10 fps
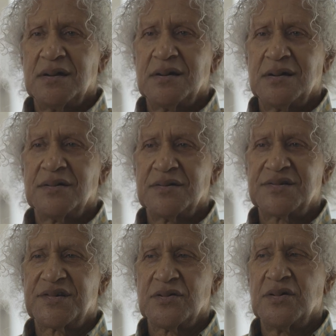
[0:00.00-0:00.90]
Yeah,
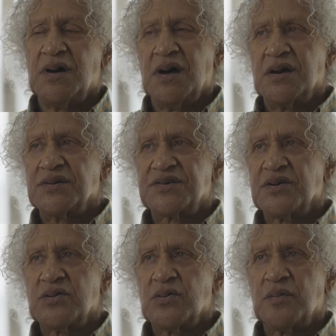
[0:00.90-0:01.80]
so,
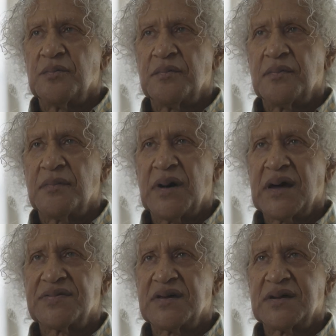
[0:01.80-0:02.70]
so
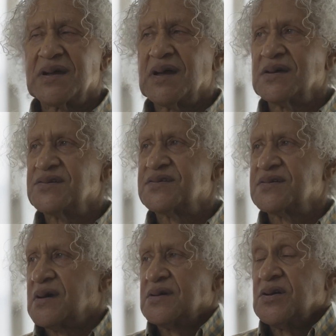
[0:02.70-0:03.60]
my thing
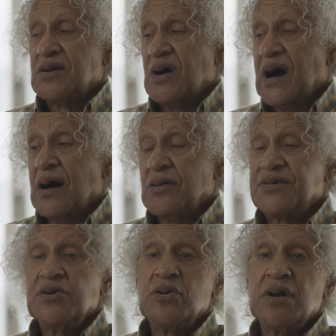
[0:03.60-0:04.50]
is, you know, I'll
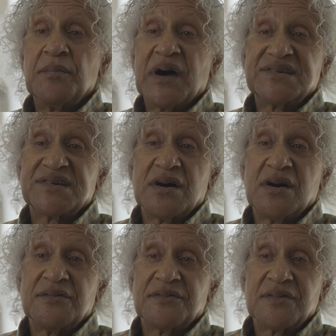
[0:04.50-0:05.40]
do it
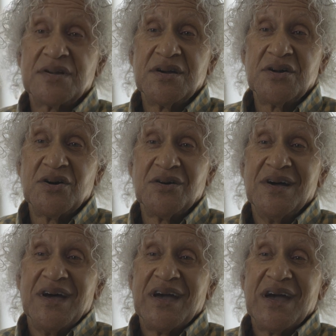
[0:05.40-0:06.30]
myself, you know,
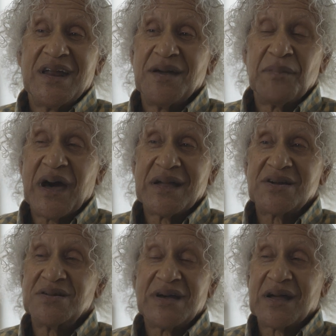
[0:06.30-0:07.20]
and it
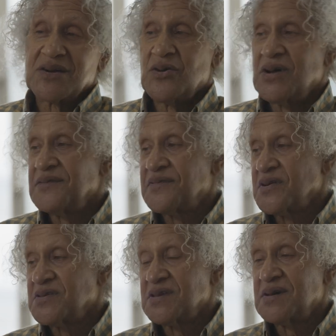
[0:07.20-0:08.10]
might not go any
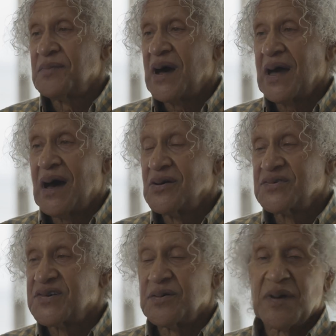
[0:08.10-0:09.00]
further than my
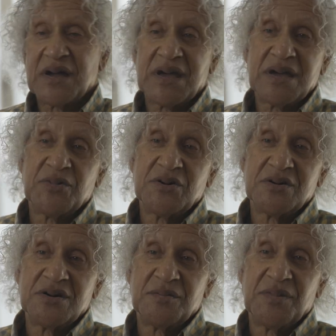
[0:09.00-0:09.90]
house or my
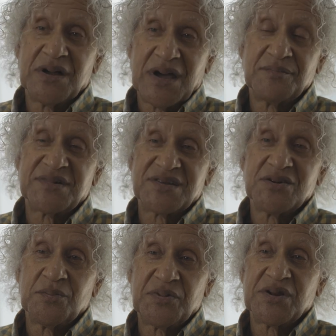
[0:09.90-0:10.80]
neighborhood, but I'm
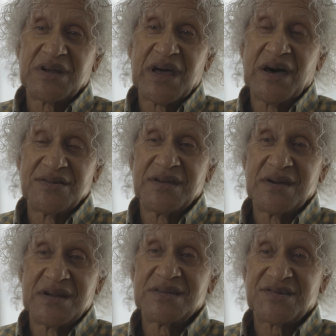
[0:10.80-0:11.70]
still putting it out
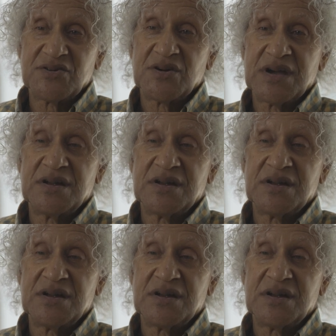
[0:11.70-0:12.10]
there. That's good